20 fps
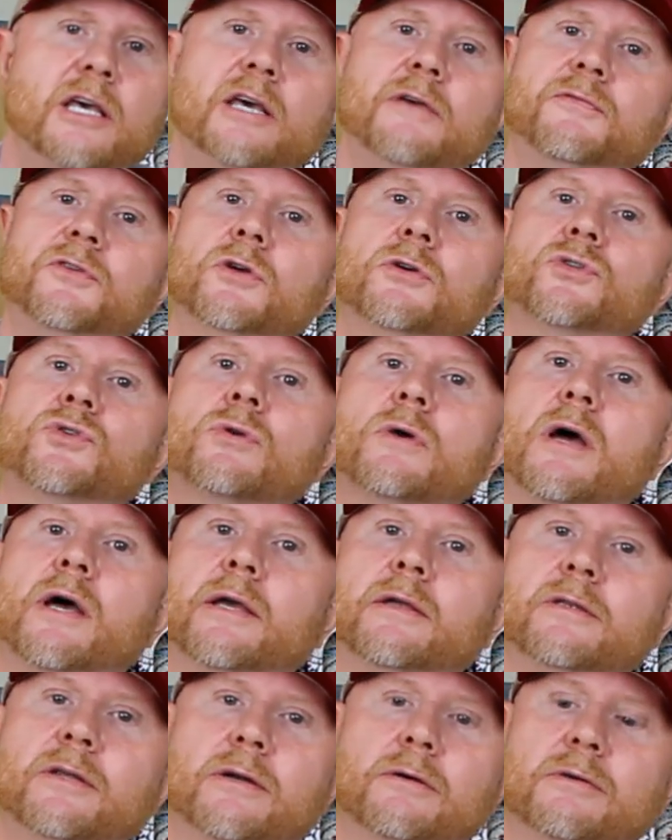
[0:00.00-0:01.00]
If you're
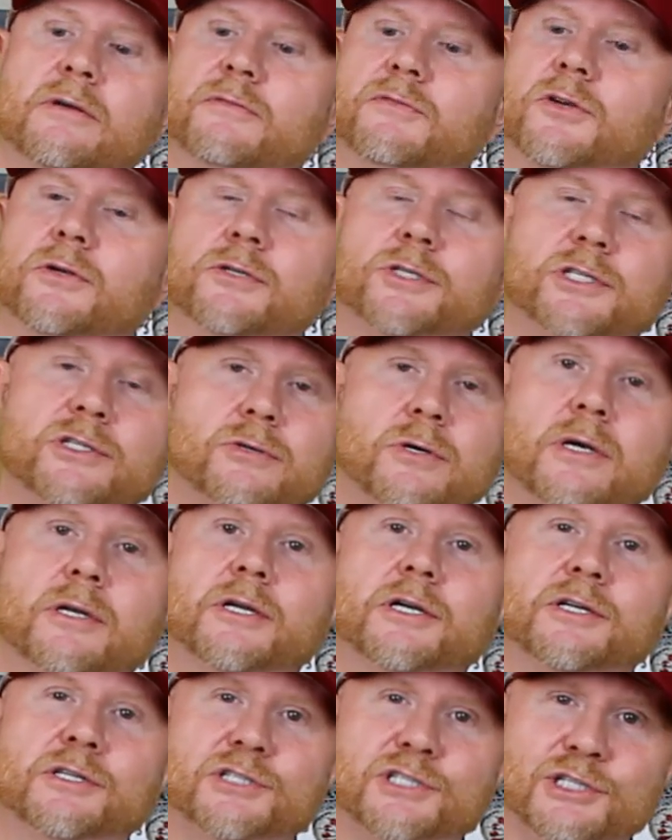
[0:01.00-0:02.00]
trying, if you're just trying
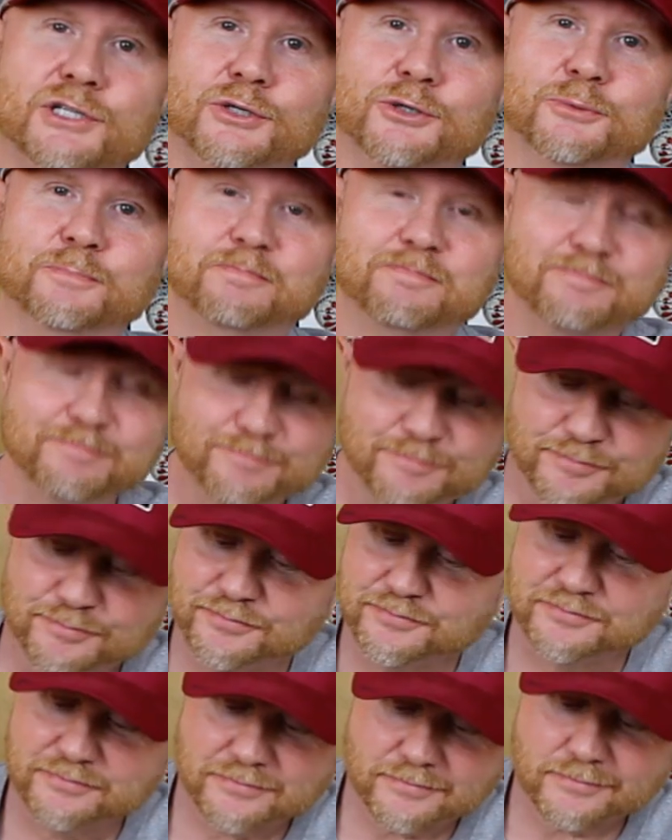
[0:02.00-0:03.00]
to consume,
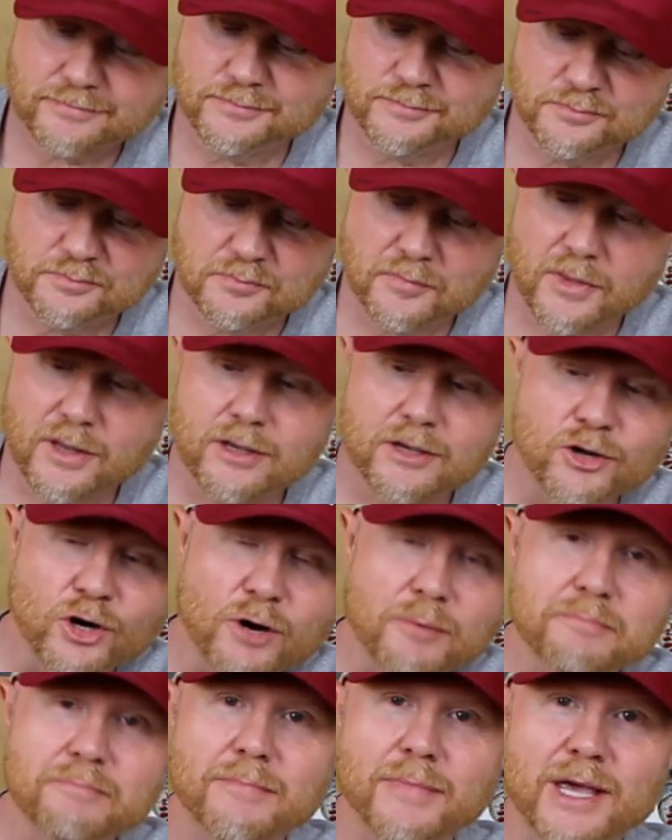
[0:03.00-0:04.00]

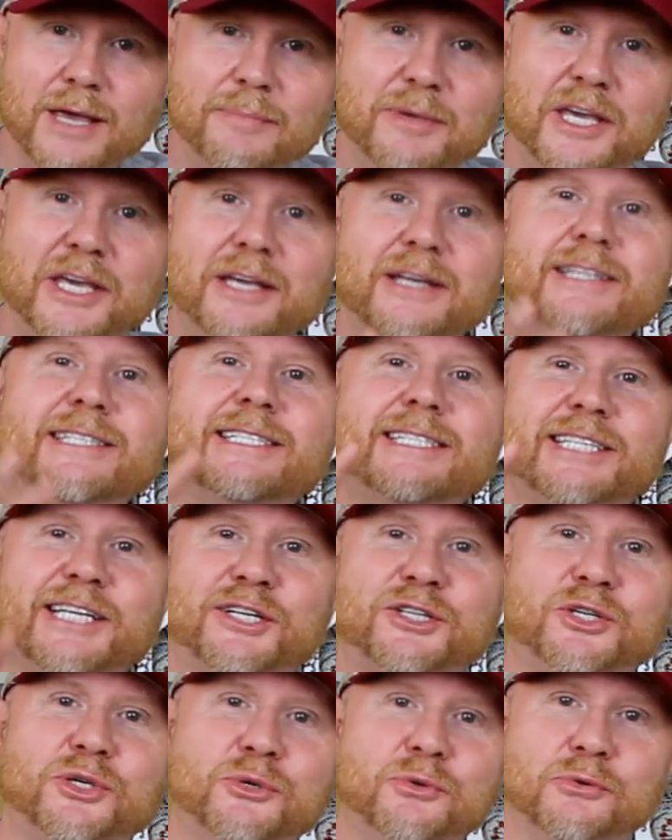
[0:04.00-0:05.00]
maybe
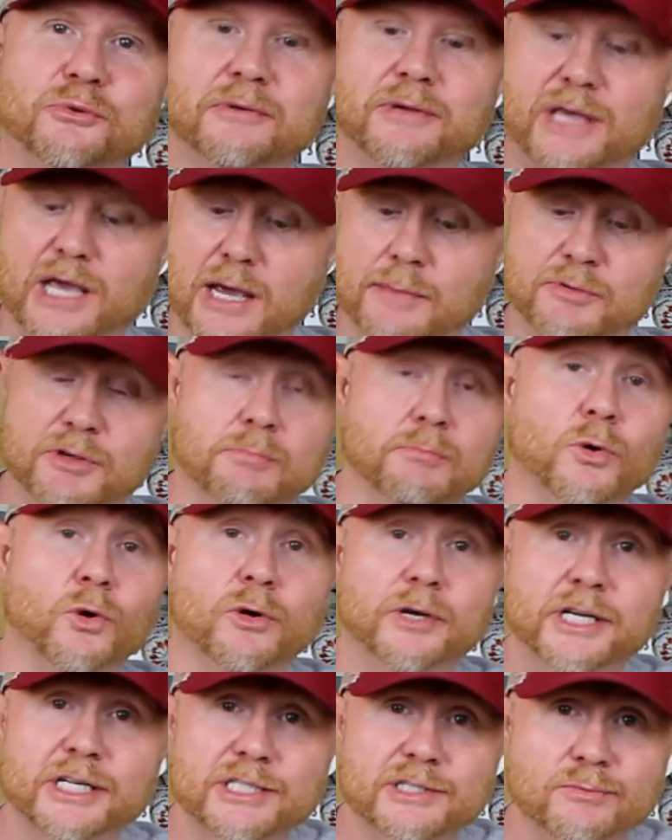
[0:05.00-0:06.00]
stick to Captain
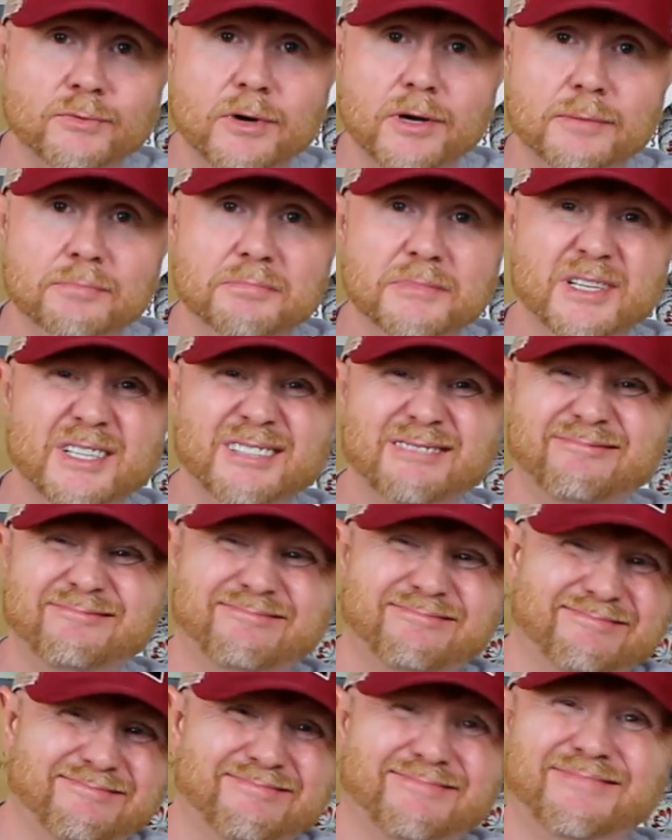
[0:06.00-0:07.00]
Morgan's rum,
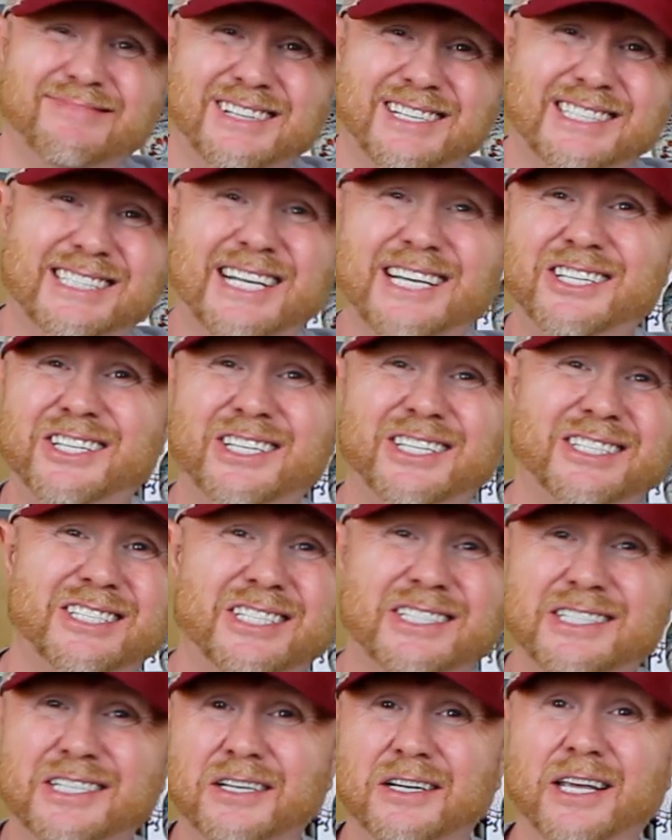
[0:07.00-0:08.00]
because that shit's
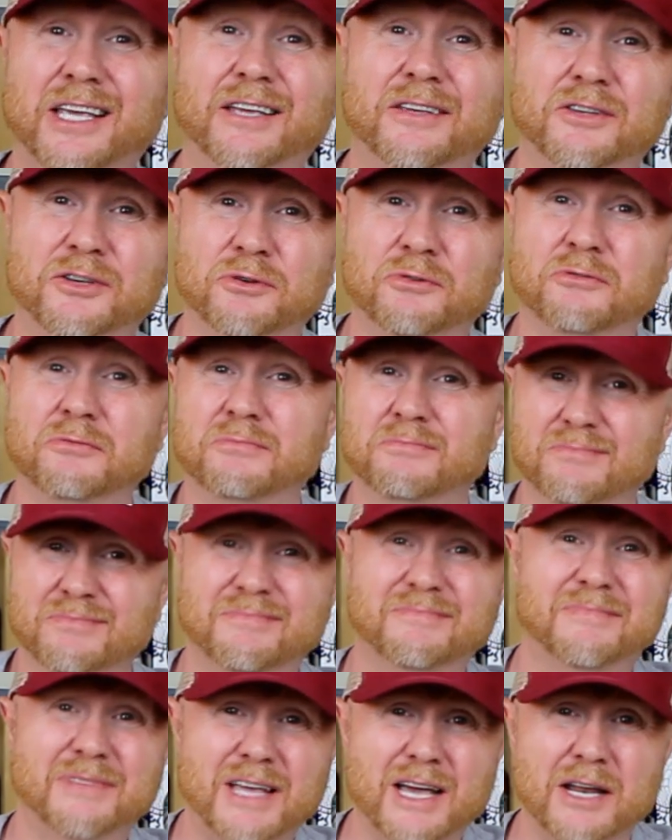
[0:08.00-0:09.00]
just going to get you
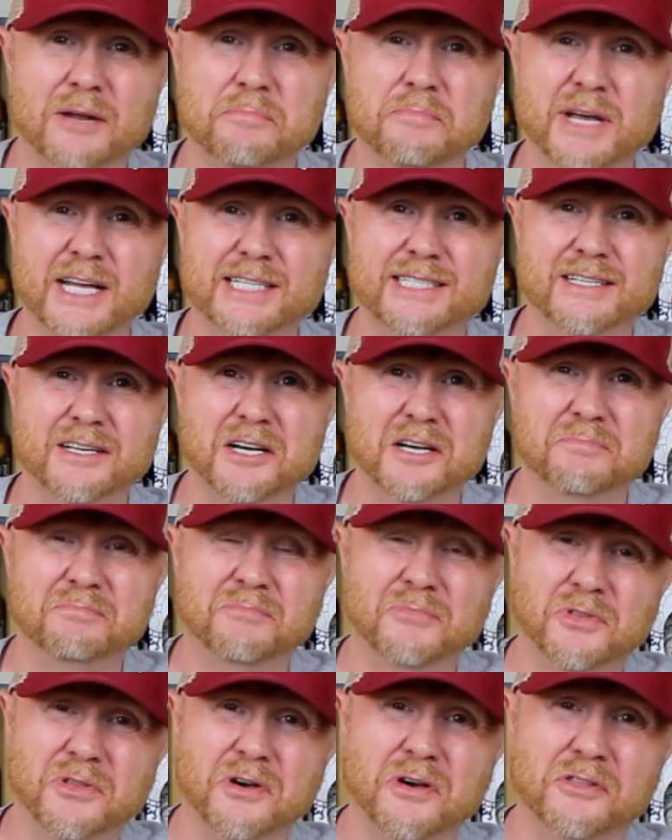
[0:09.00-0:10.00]
kind of messed
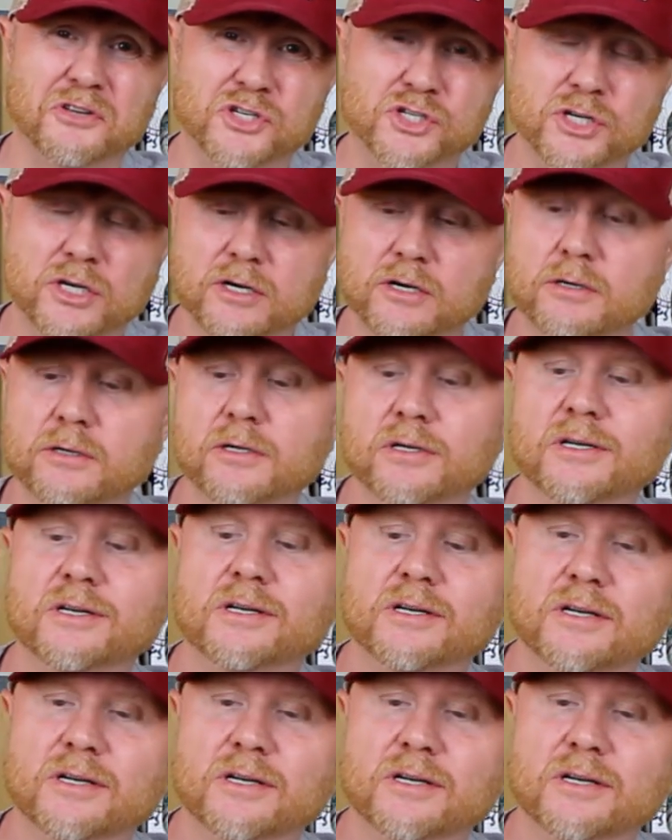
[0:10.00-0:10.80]
up with all the sugar.